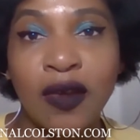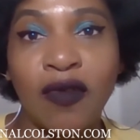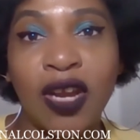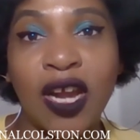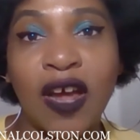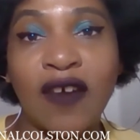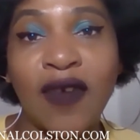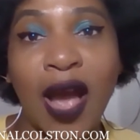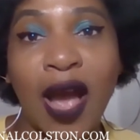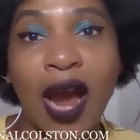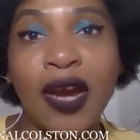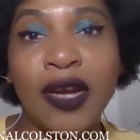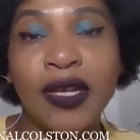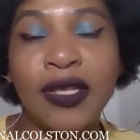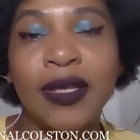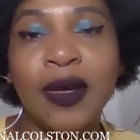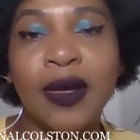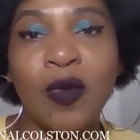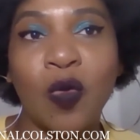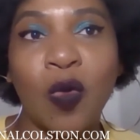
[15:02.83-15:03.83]
When I've
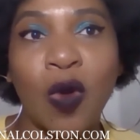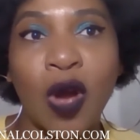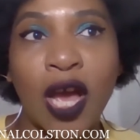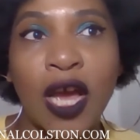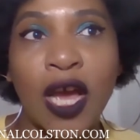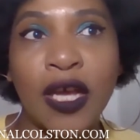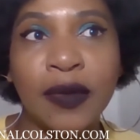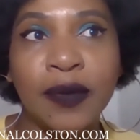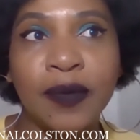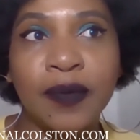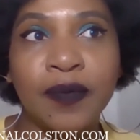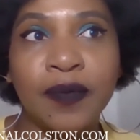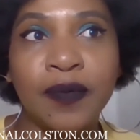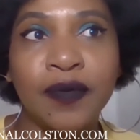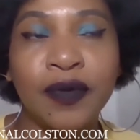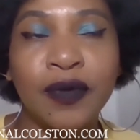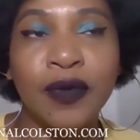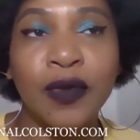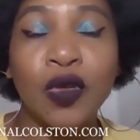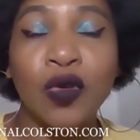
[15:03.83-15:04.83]
hired someone
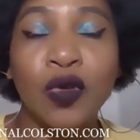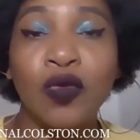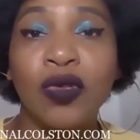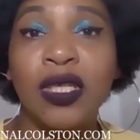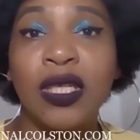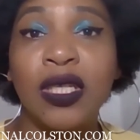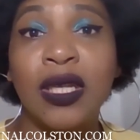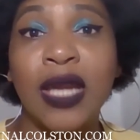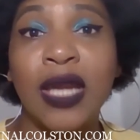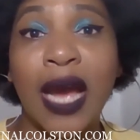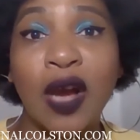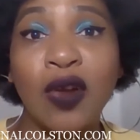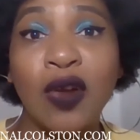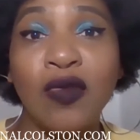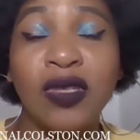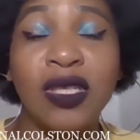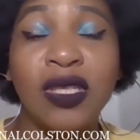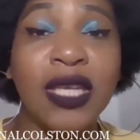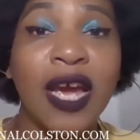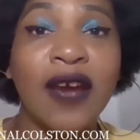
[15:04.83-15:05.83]

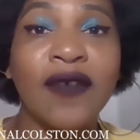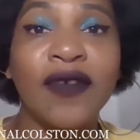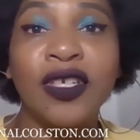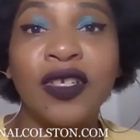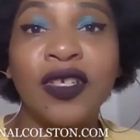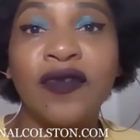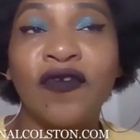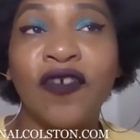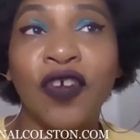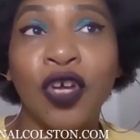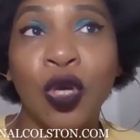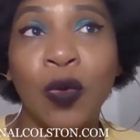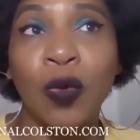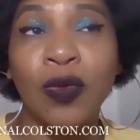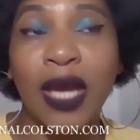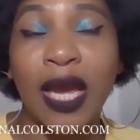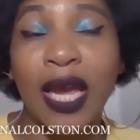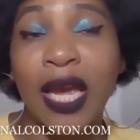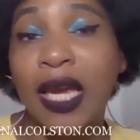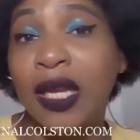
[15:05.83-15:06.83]
who's never
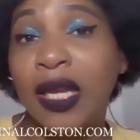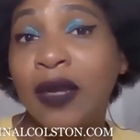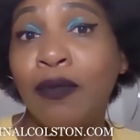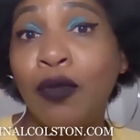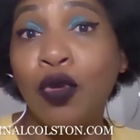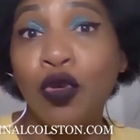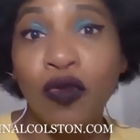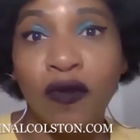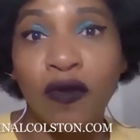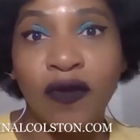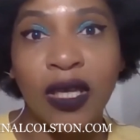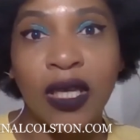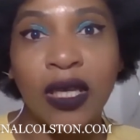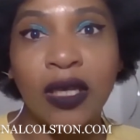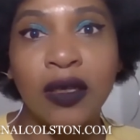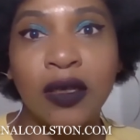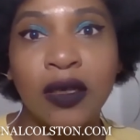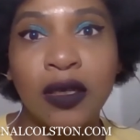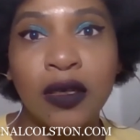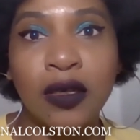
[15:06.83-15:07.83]
filmed a
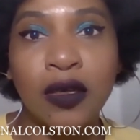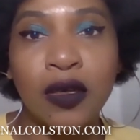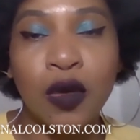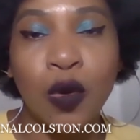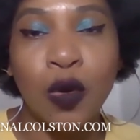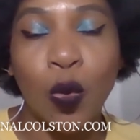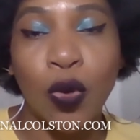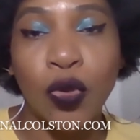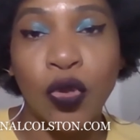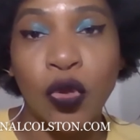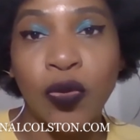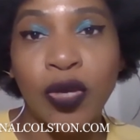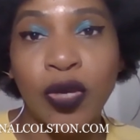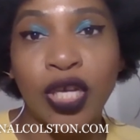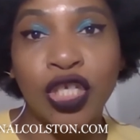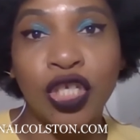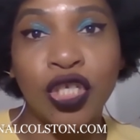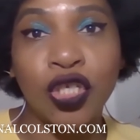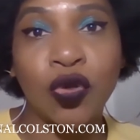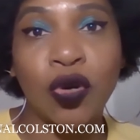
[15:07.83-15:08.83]
movie, whether it
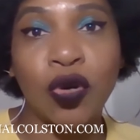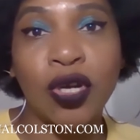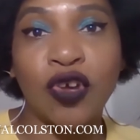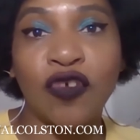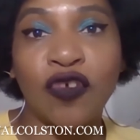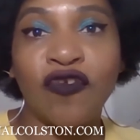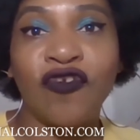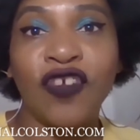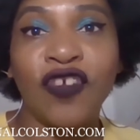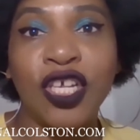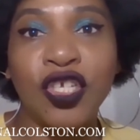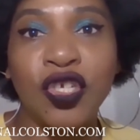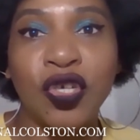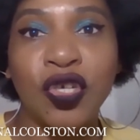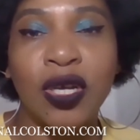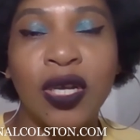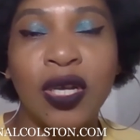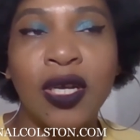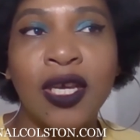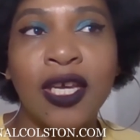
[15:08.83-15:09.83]
be a short or
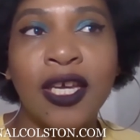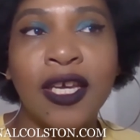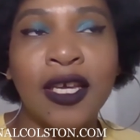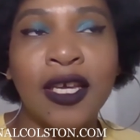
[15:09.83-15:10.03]
feature,